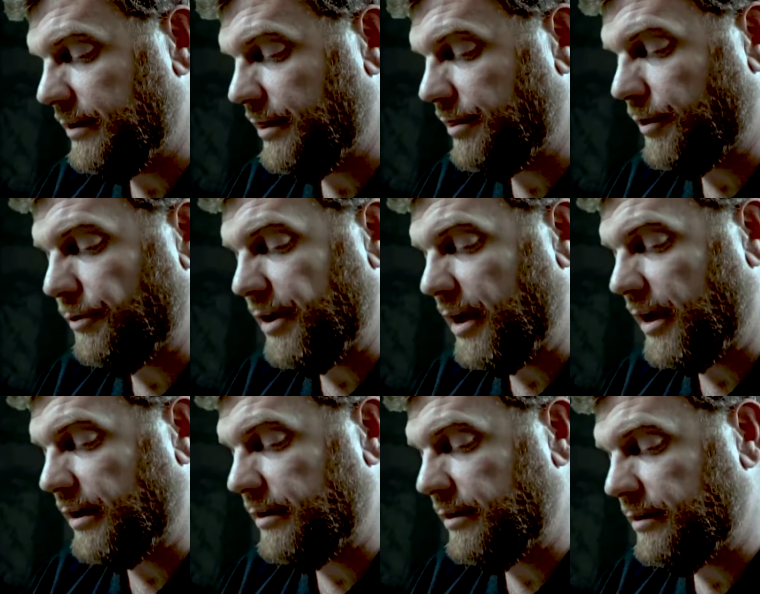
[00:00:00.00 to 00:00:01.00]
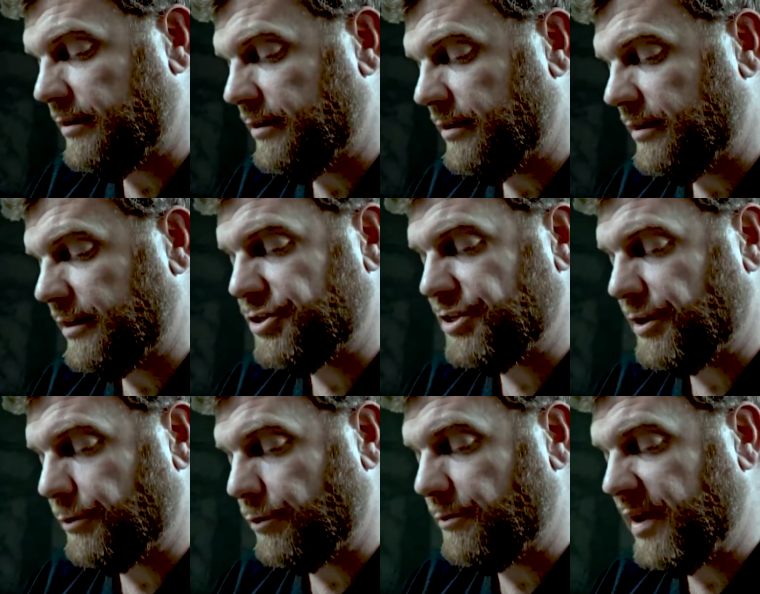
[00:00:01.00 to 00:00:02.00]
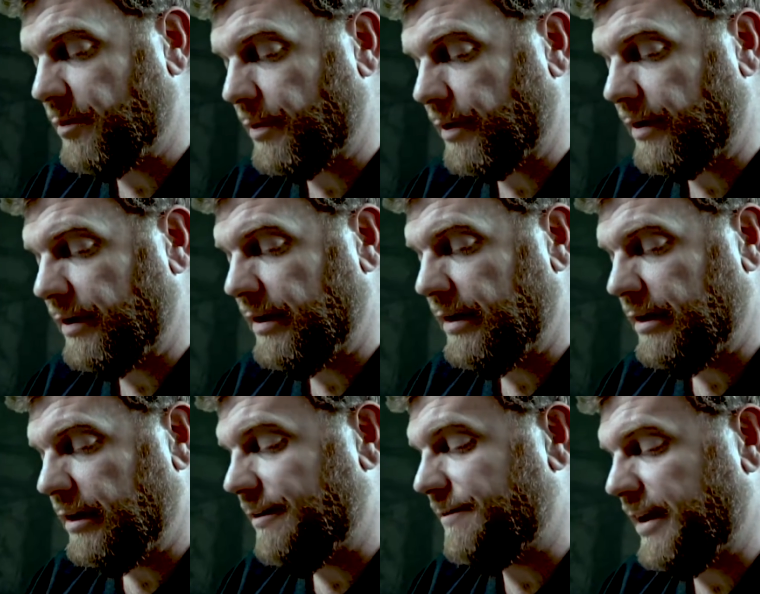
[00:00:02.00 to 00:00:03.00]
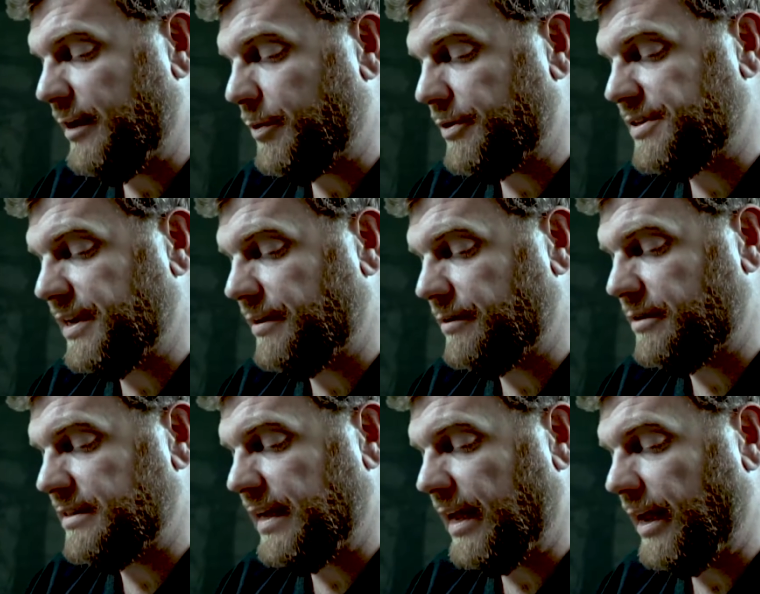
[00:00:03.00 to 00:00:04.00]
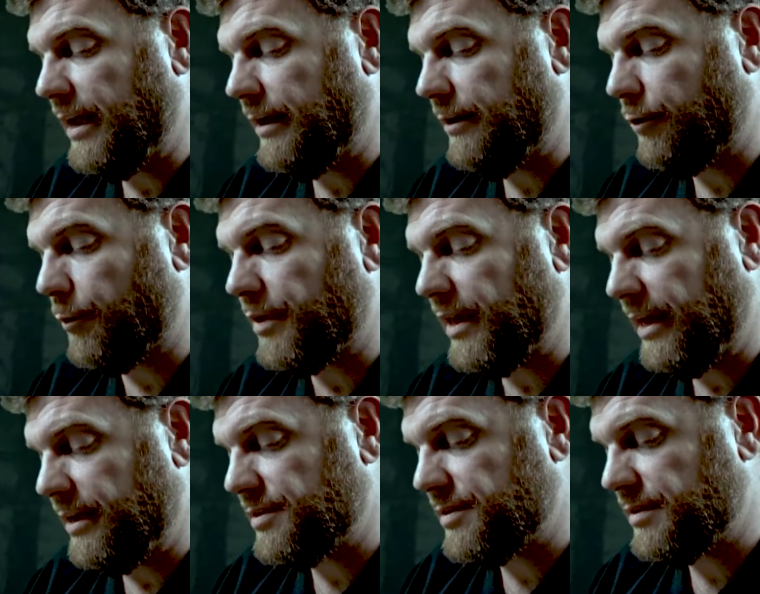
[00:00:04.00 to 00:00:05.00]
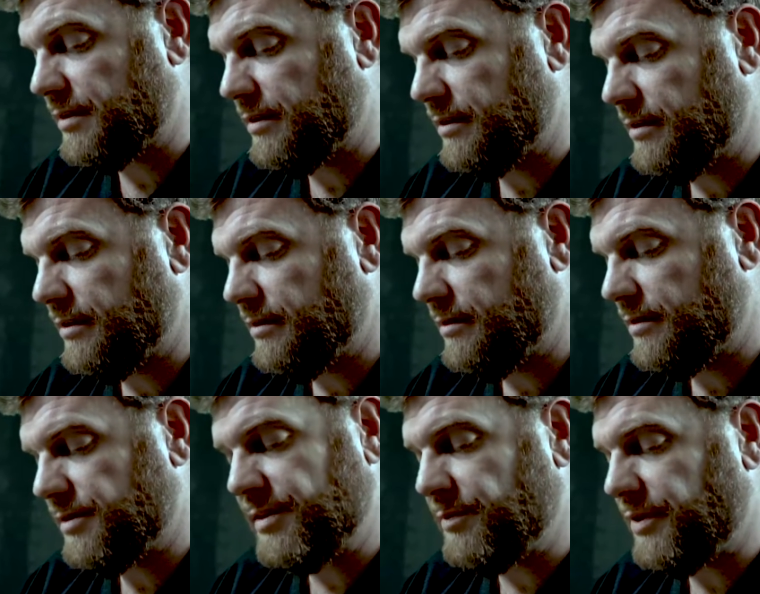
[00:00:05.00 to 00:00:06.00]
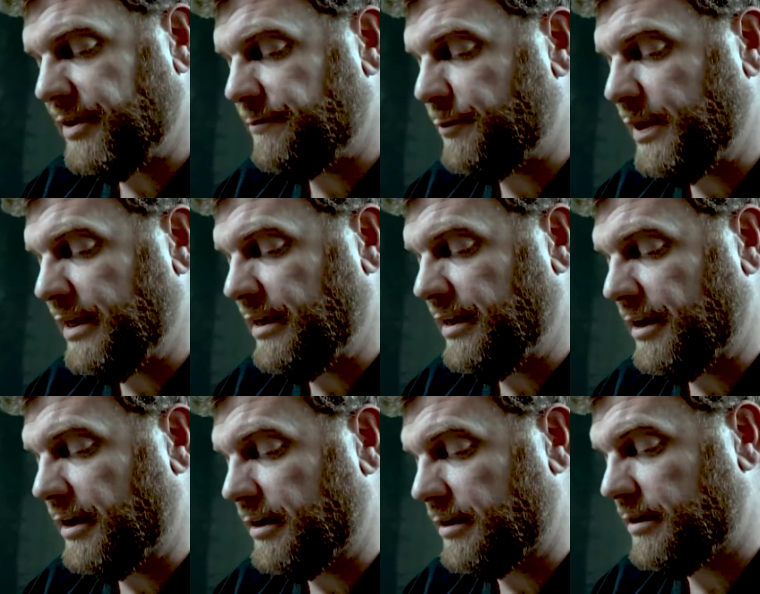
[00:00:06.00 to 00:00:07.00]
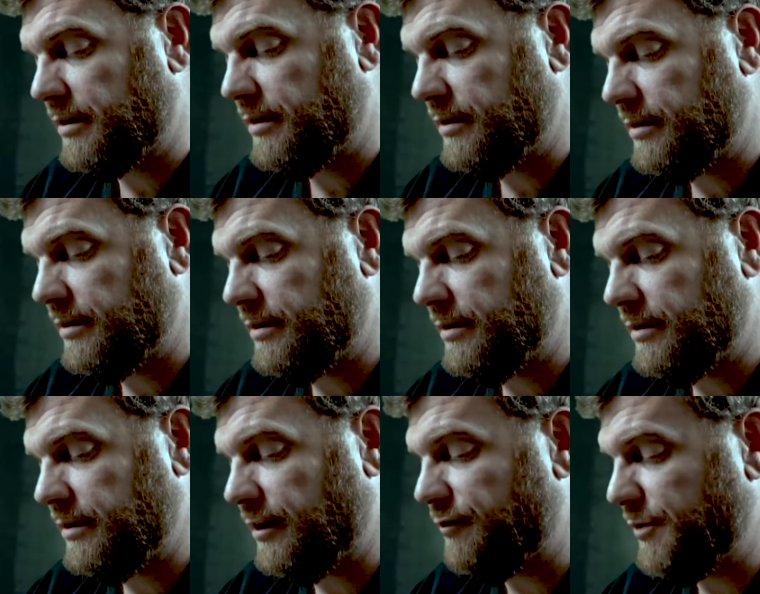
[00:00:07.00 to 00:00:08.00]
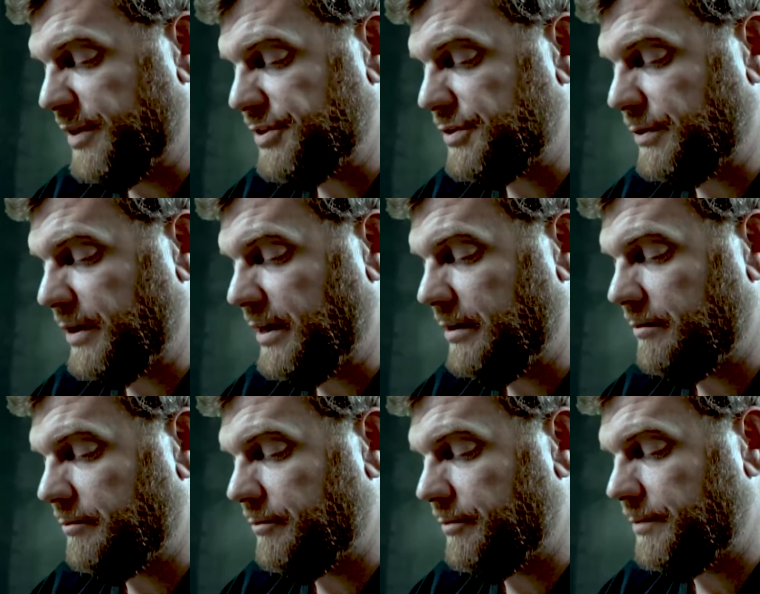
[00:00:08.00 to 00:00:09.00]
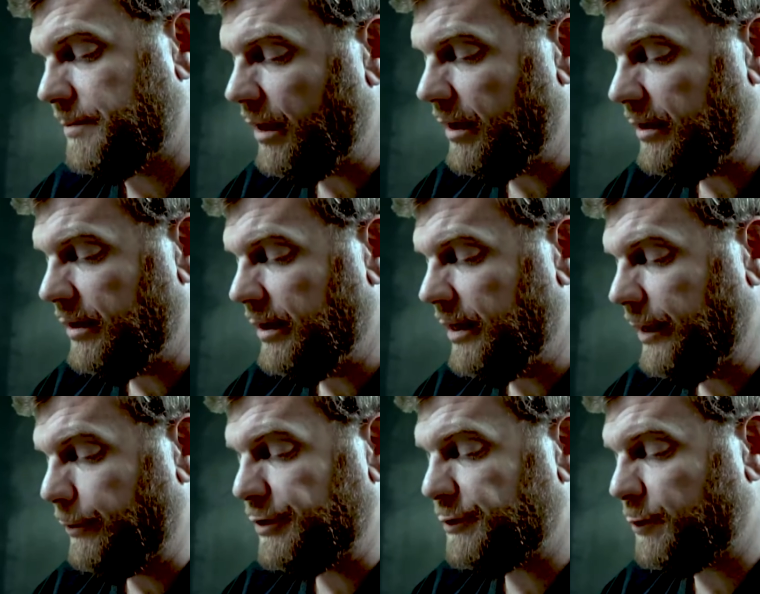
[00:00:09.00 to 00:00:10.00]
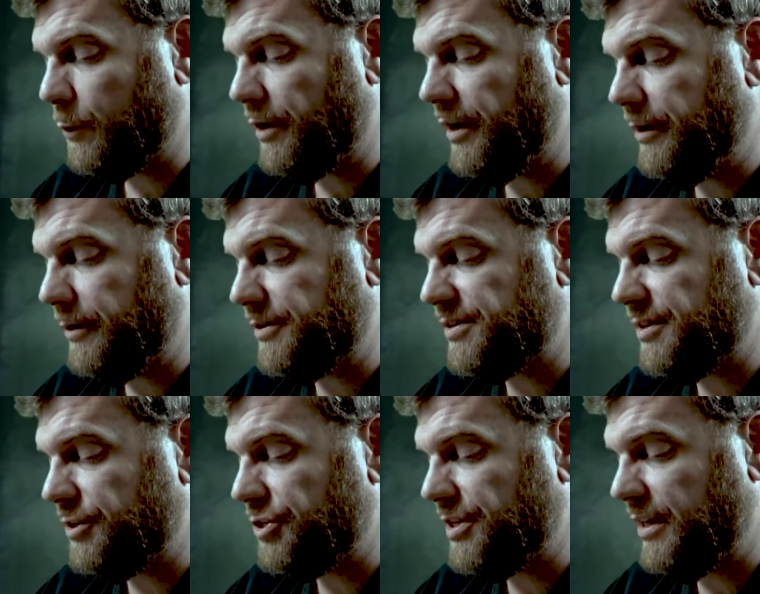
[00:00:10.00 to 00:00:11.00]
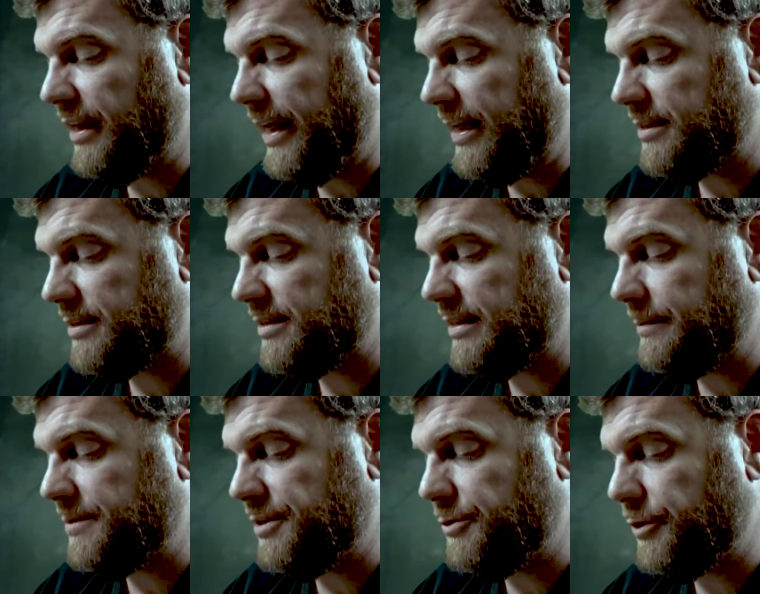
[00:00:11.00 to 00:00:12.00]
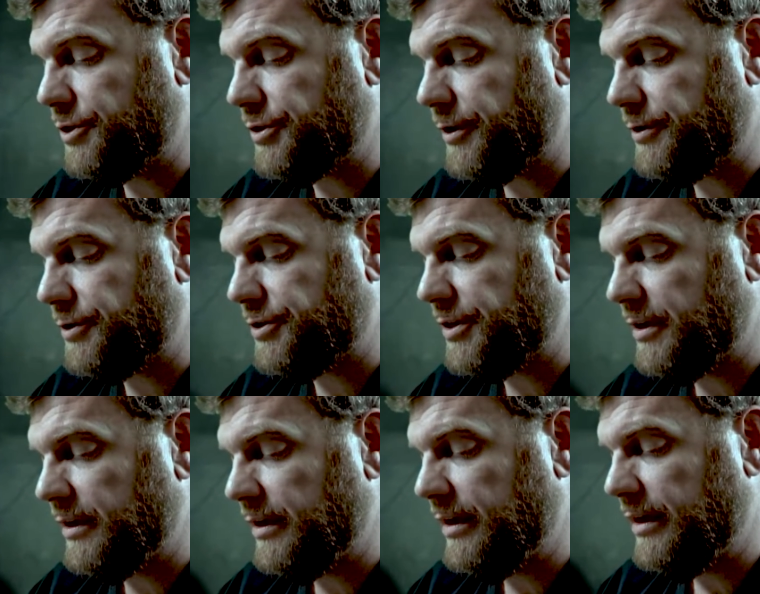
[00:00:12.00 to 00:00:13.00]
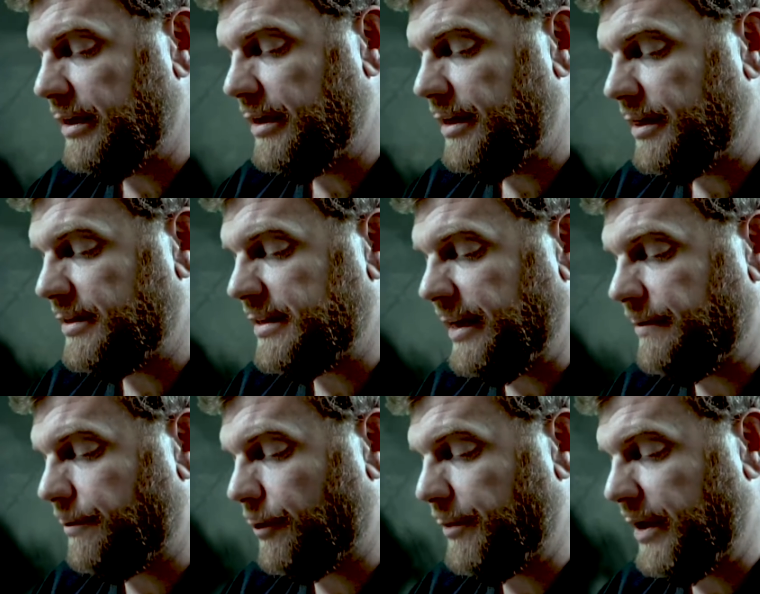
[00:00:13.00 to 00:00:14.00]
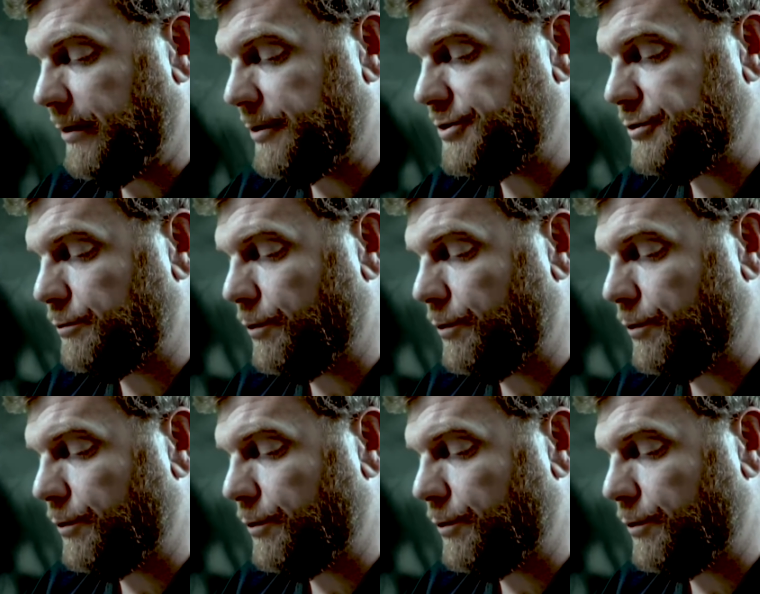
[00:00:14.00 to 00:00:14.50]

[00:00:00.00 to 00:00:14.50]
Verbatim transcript: though not, that she could remember, of any particular day or place, simply of being young, of mystery. It was 4 years since she'd last stepped into a church, the day of her marriage to